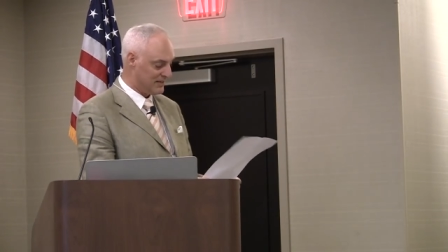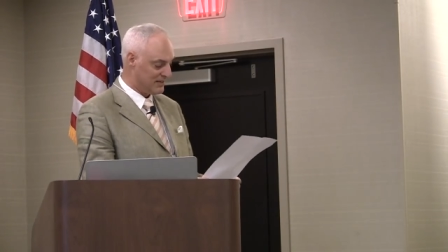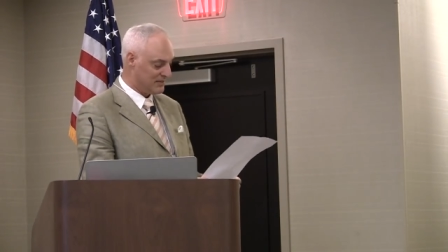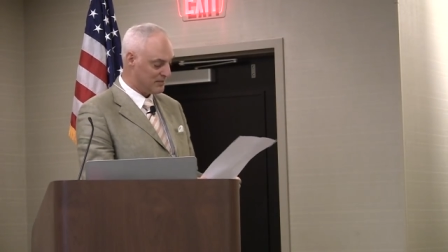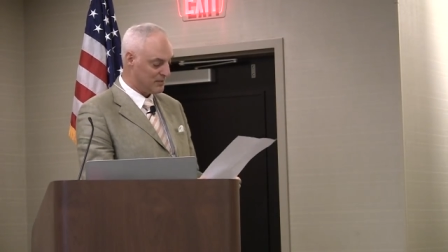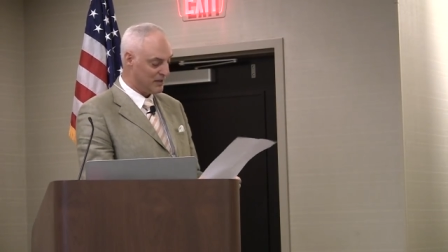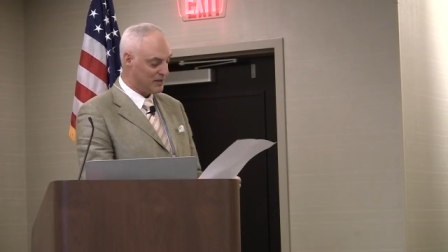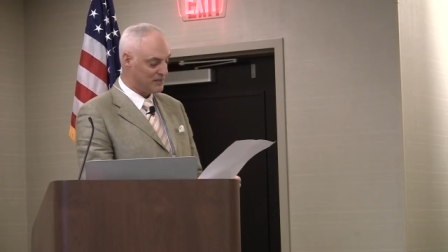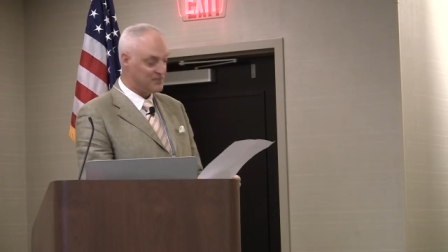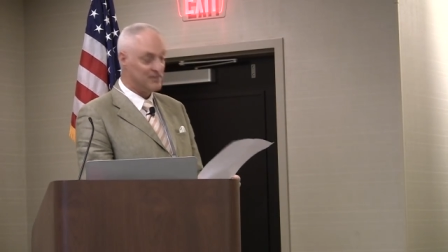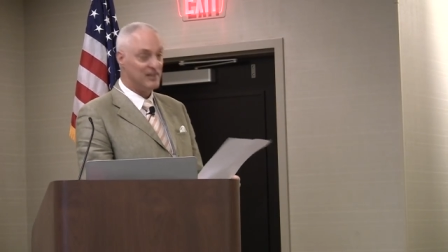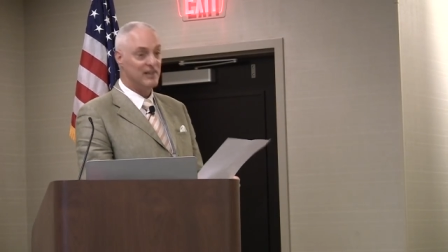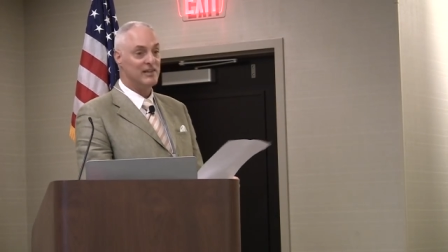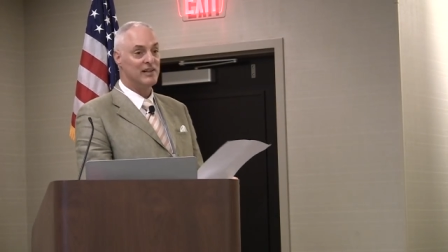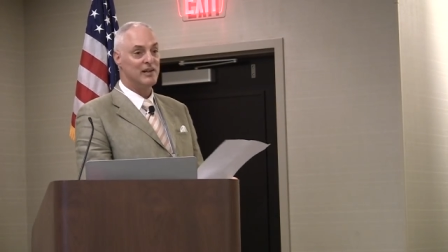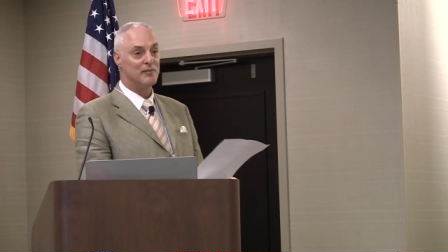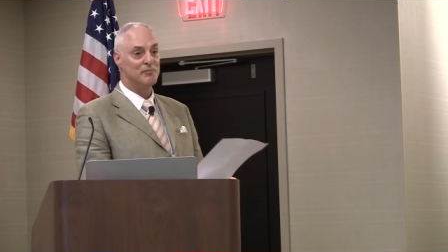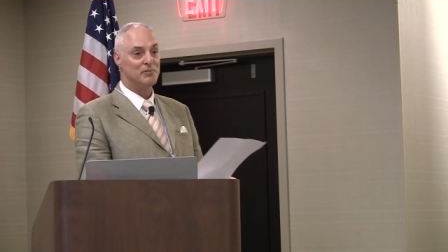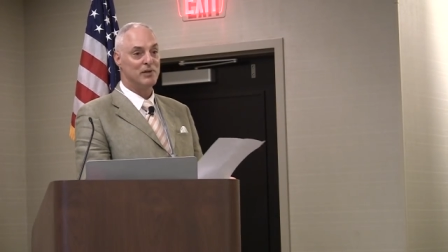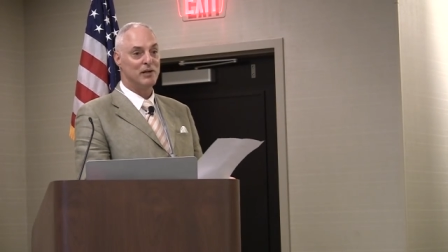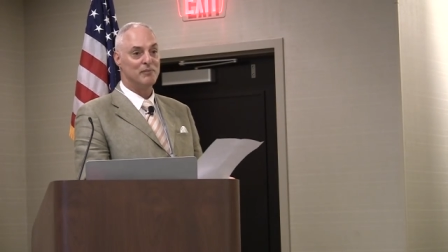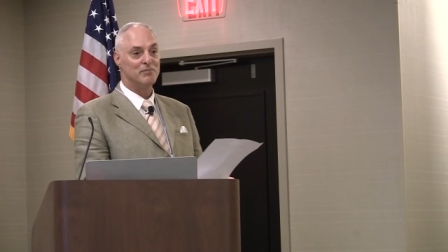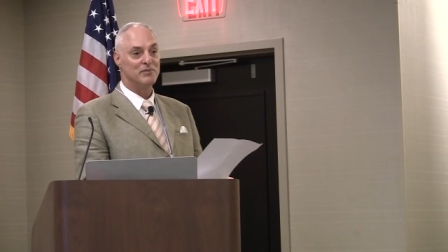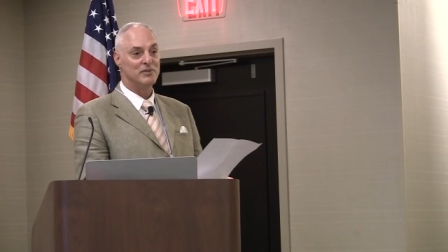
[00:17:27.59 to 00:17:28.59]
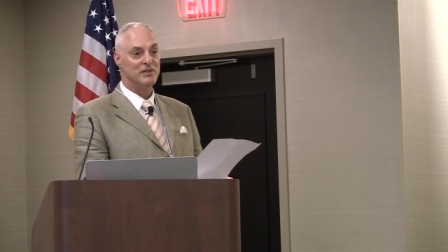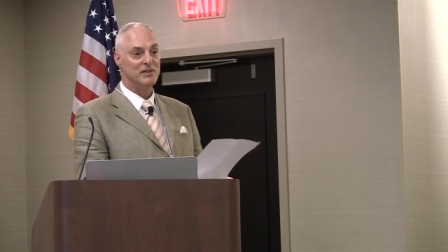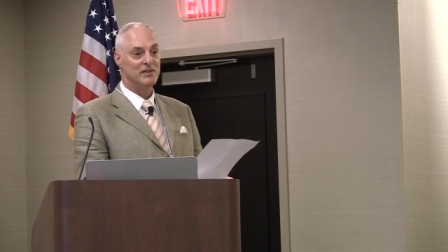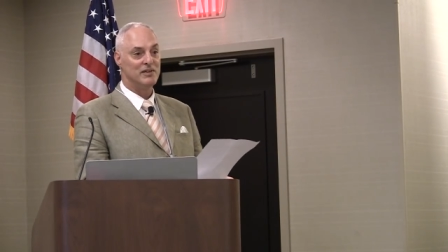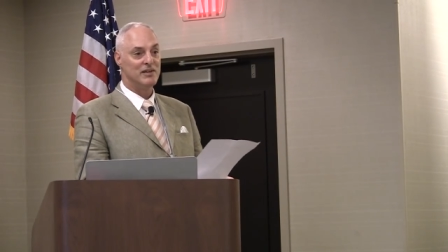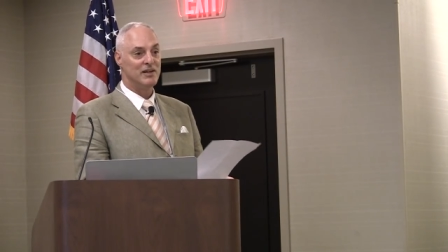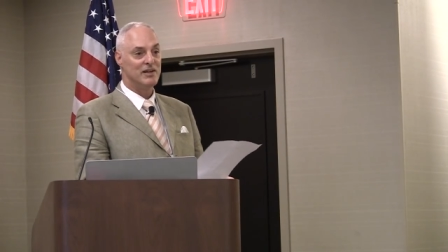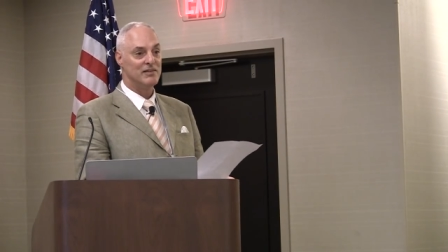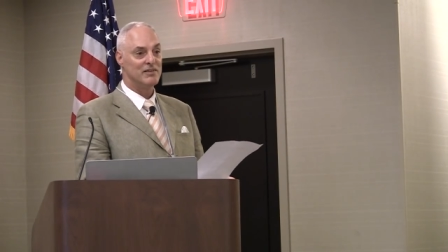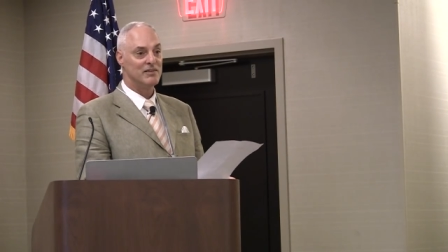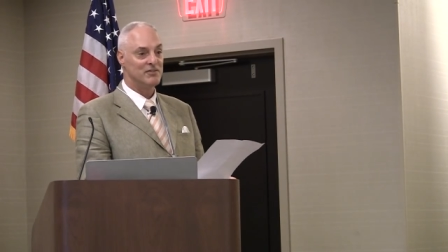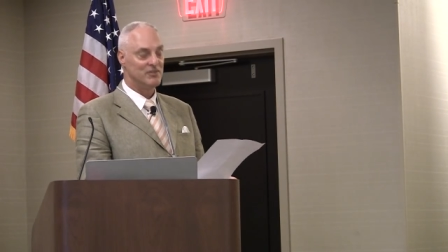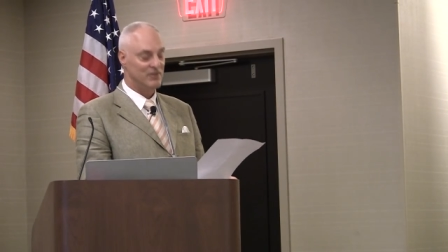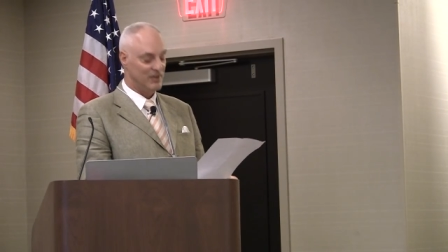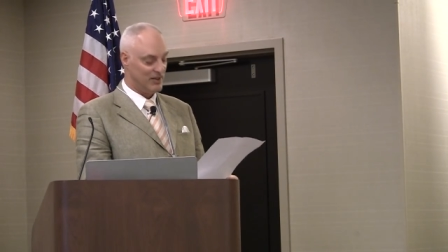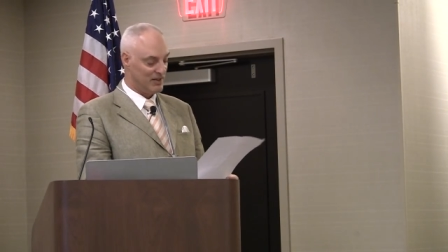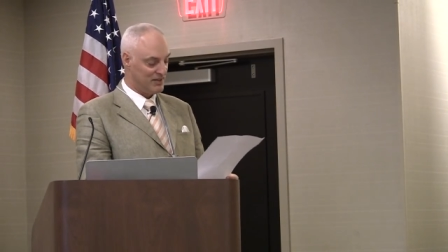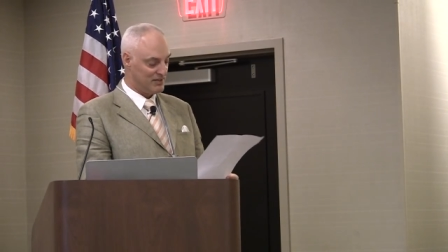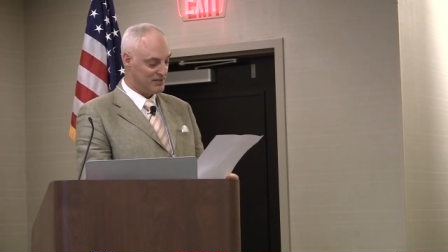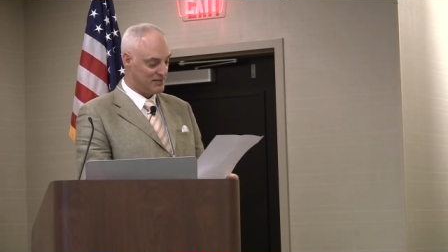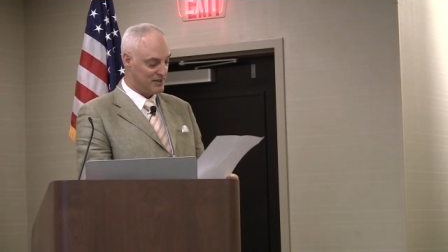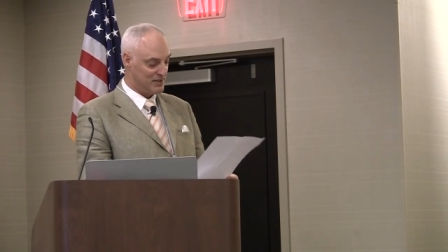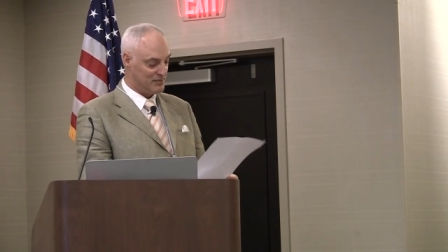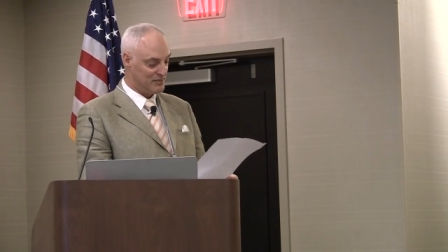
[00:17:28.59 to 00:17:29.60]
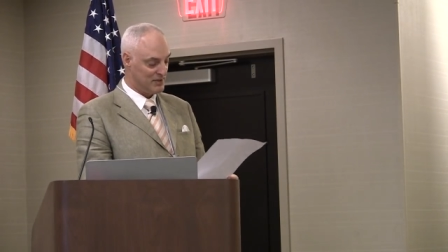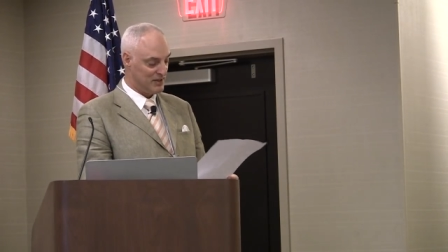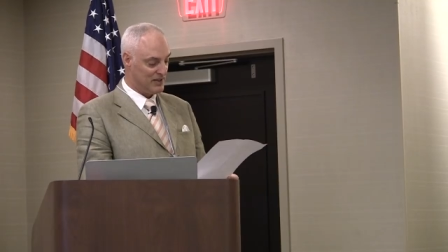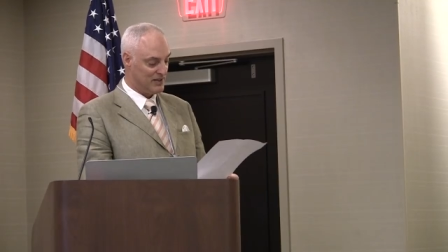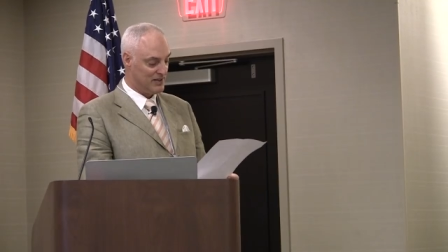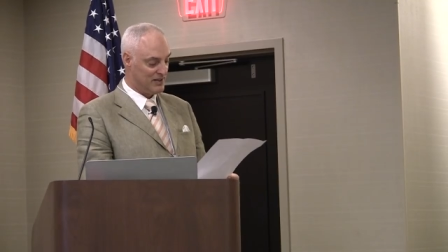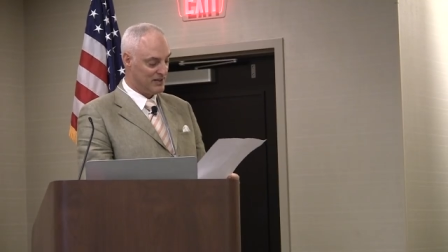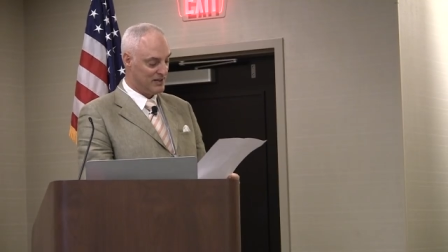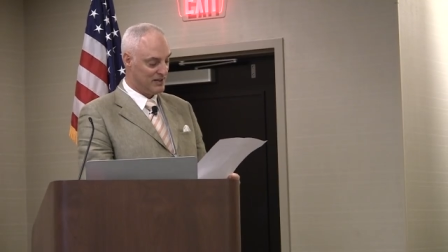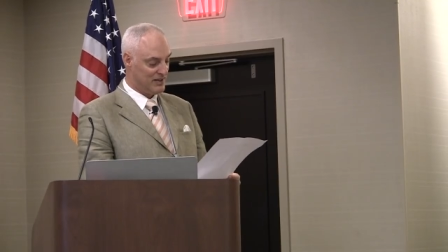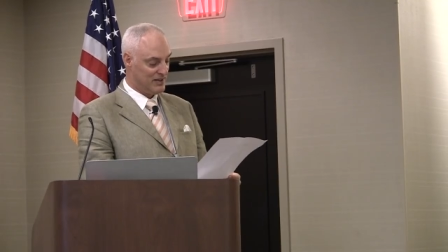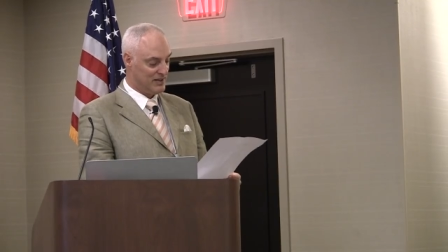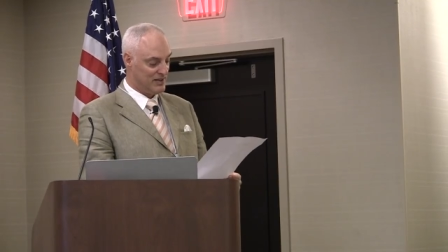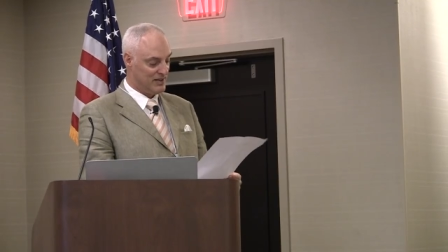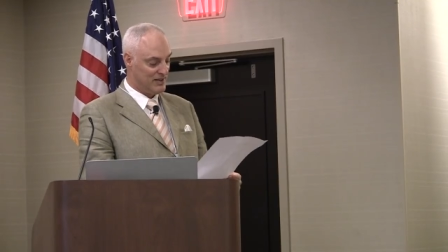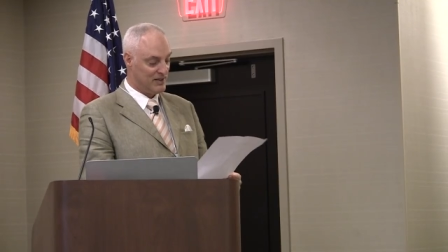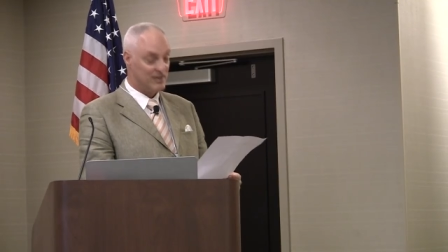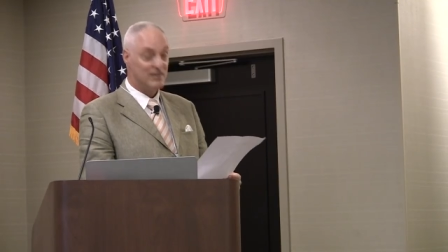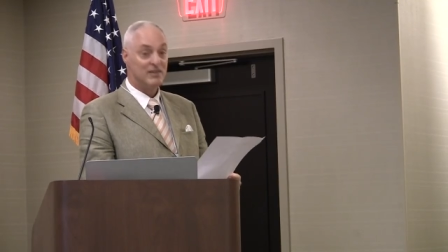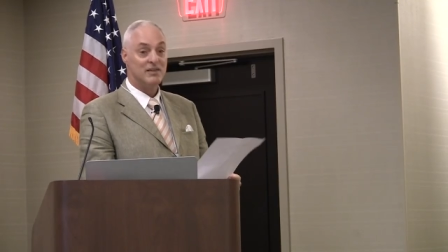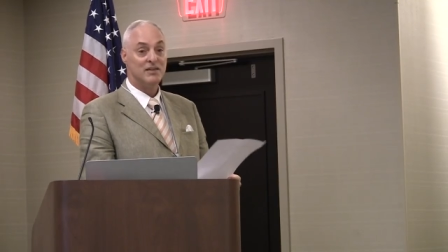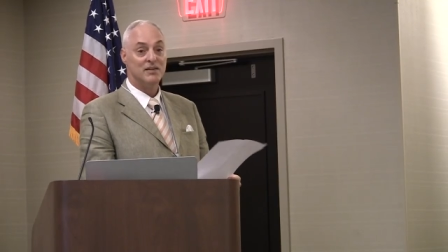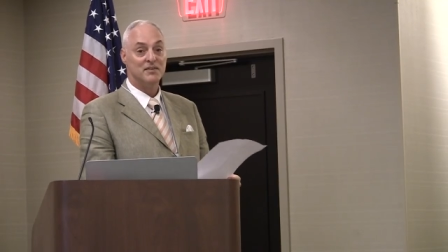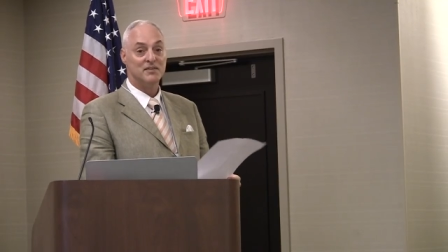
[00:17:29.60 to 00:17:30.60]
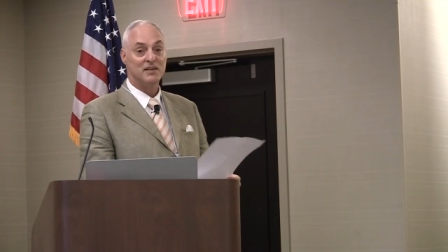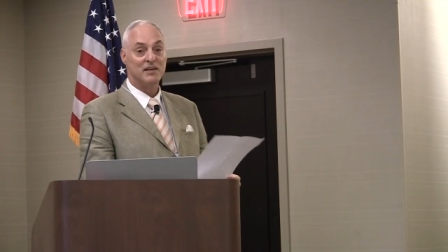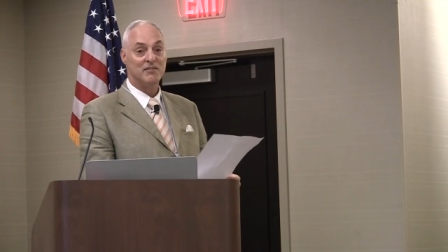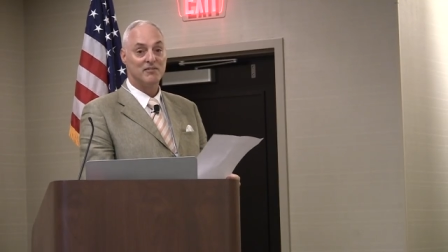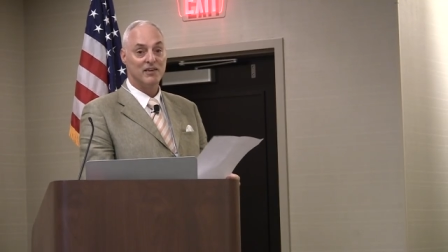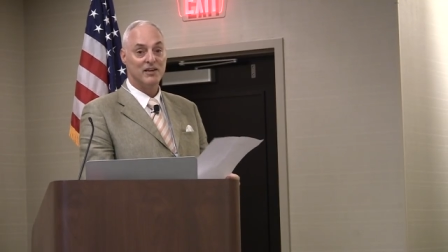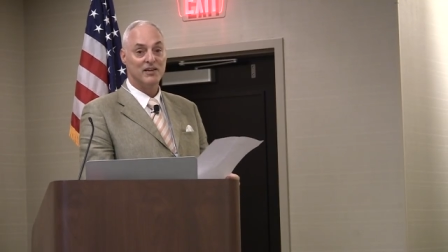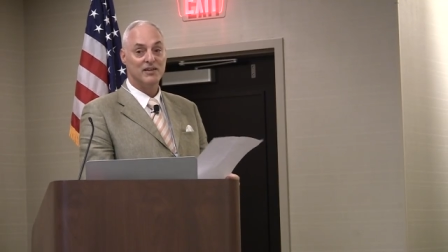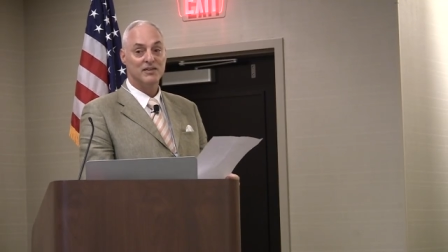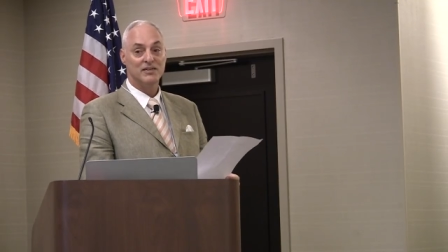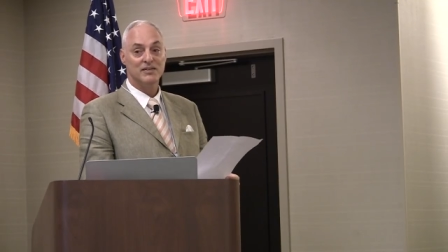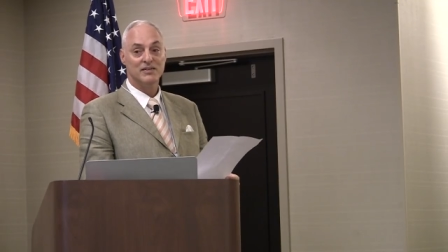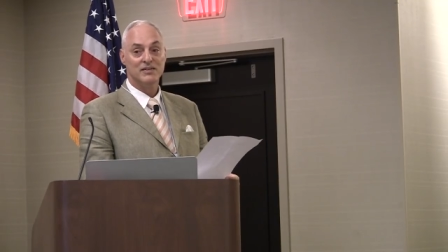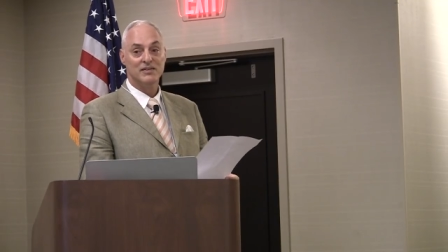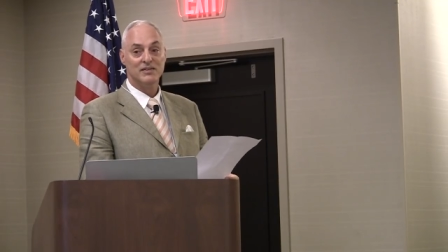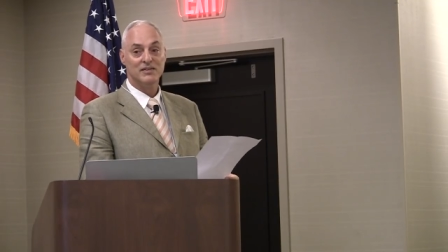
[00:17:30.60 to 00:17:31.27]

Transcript: Am I saying that properly? Doctors, you guys tell me. Is that right?